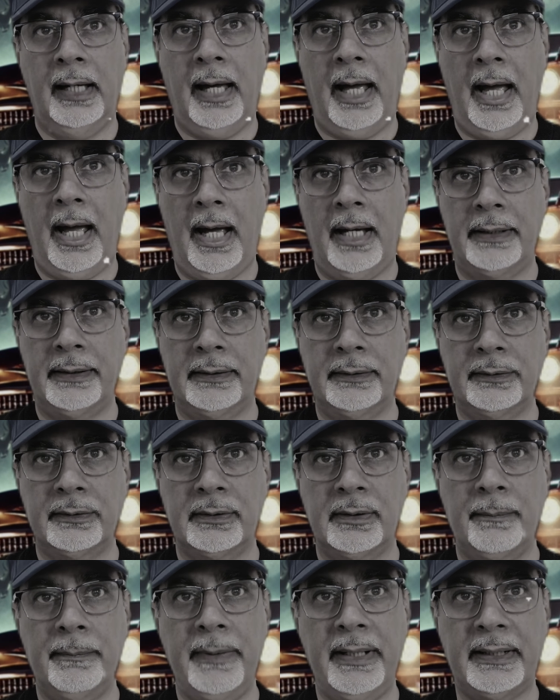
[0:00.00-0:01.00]
add into
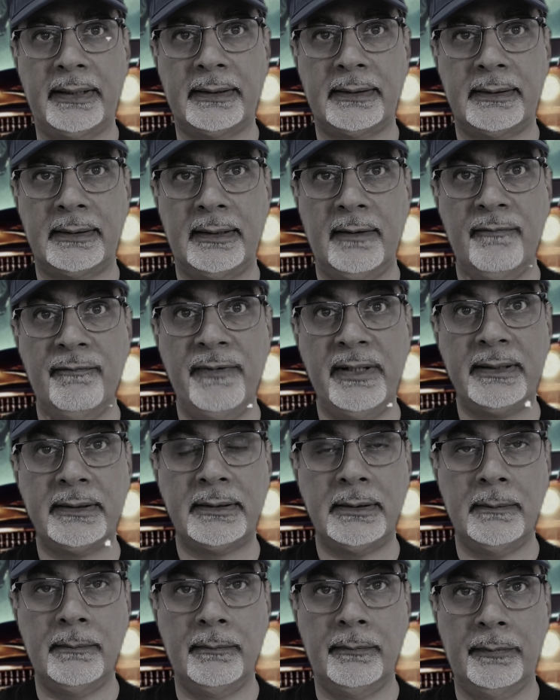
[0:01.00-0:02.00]
the mix the
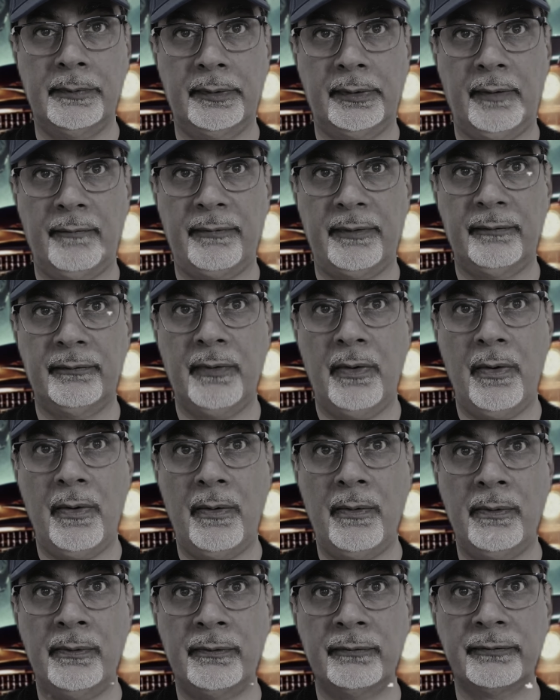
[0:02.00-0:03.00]
victims of the
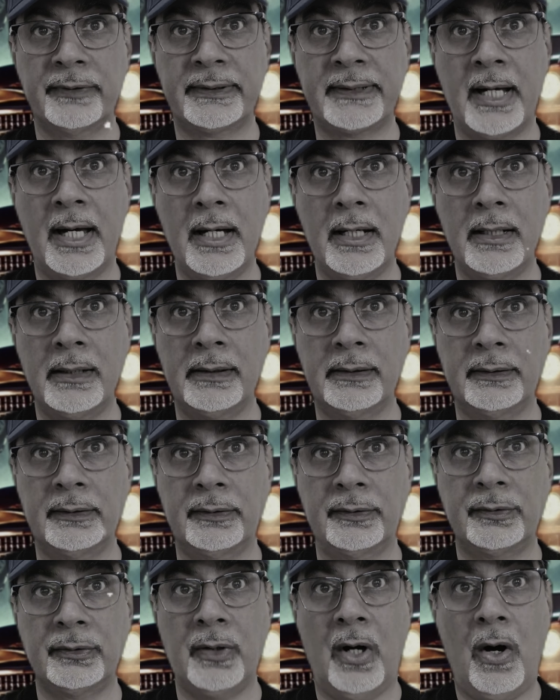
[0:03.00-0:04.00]
road
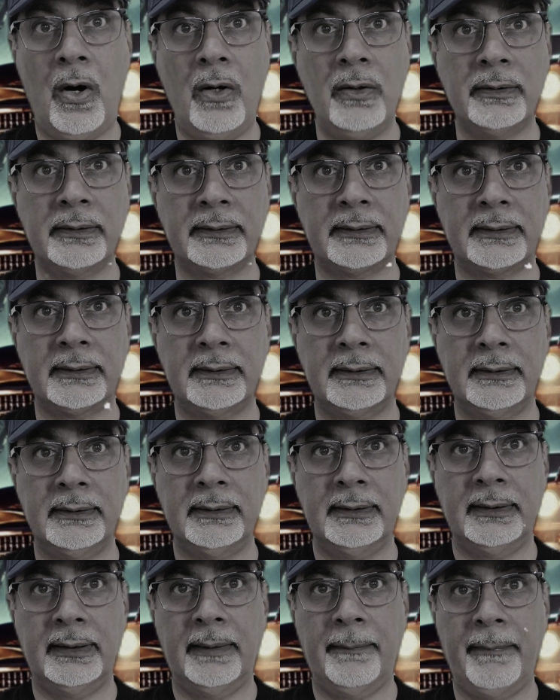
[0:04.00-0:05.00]
return to haunt
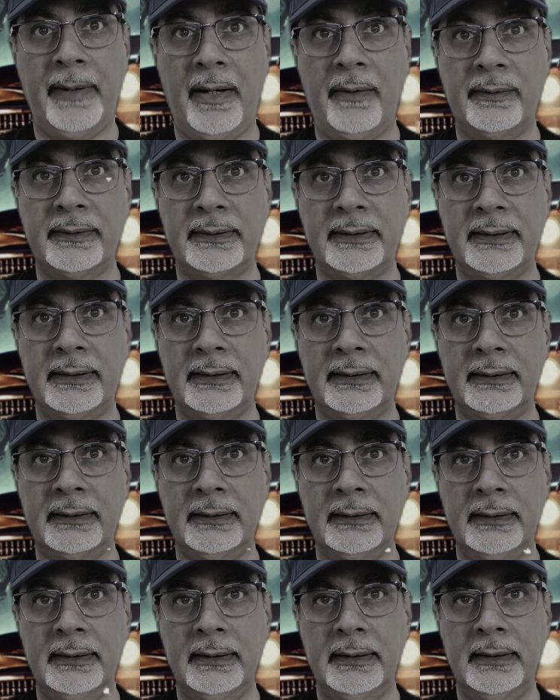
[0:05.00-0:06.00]
the mountain,
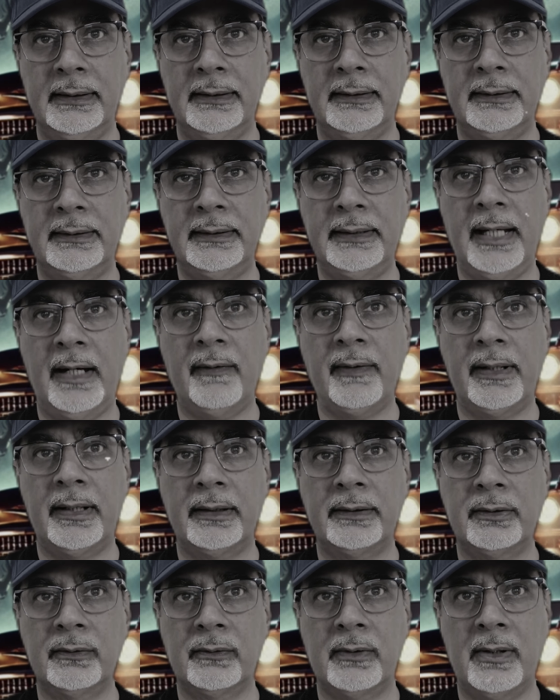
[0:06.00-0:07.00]

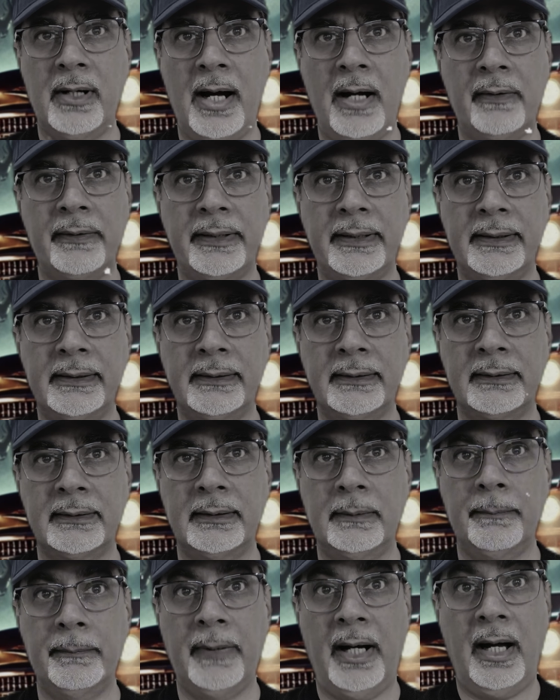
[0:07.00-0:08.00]
Sierra de Juarez
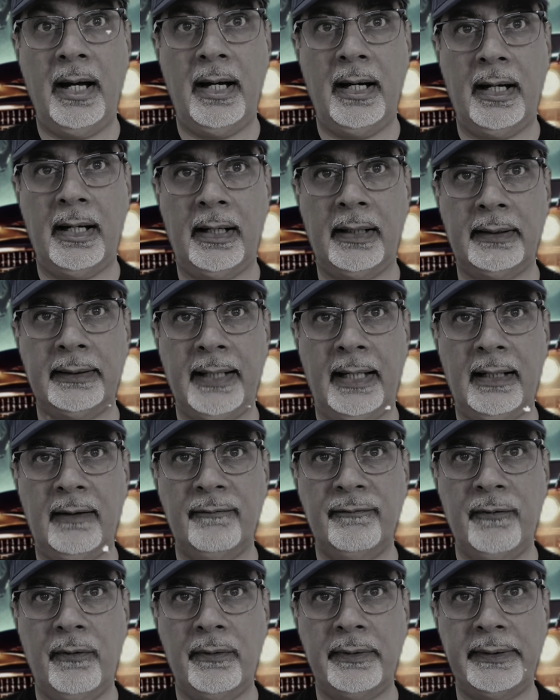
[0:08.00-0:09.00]
in Baja
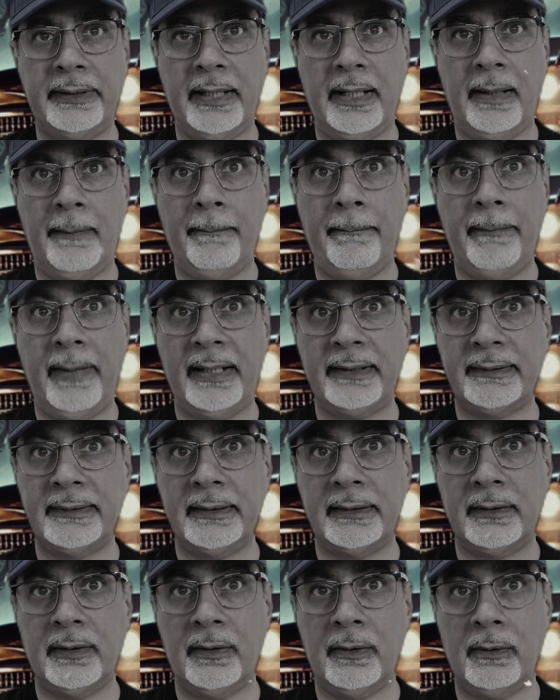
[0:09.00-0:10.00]
California,
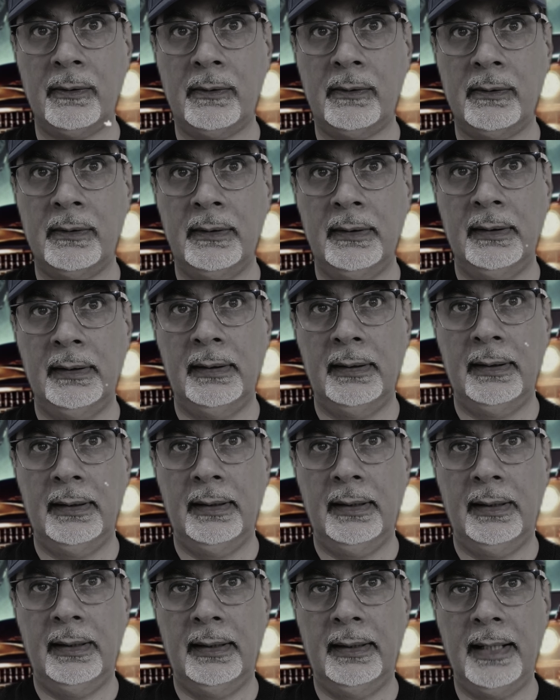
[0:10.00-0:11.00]
Mexico.
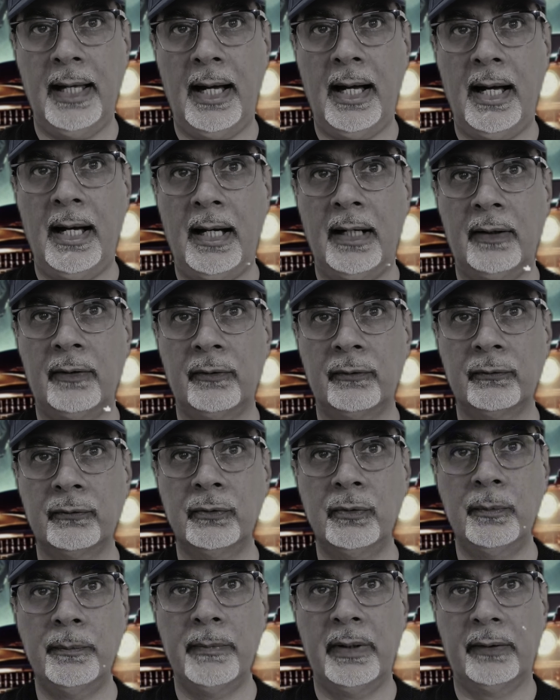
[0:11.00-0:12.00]
La
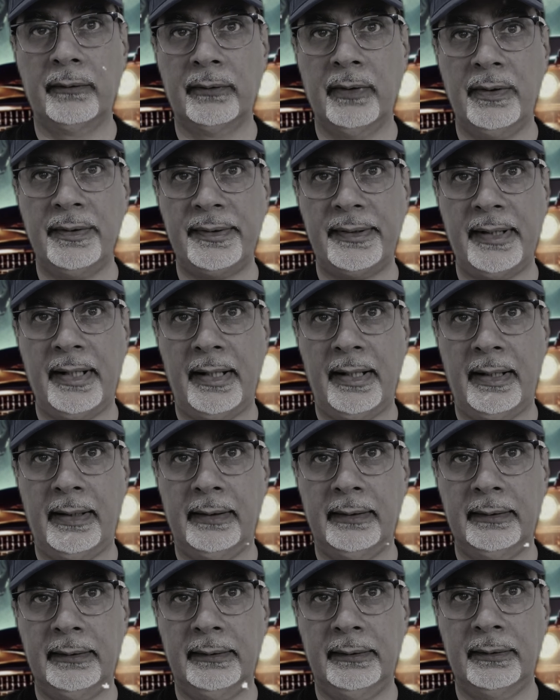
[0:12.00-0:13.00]
Rumorosa,
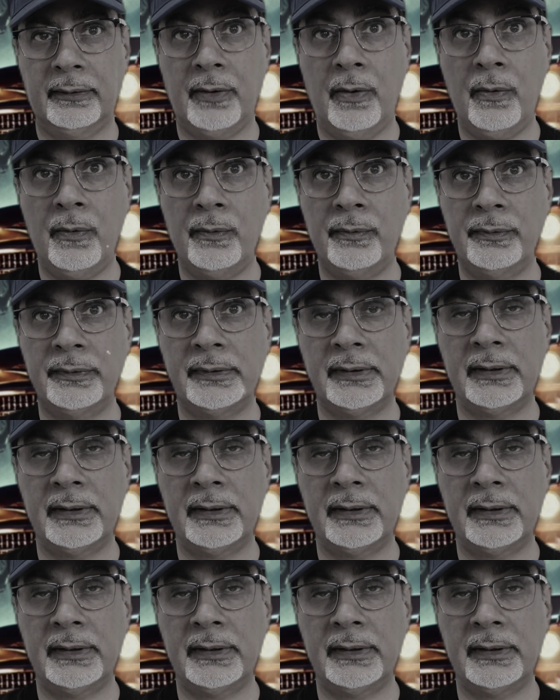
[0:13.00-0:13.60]
known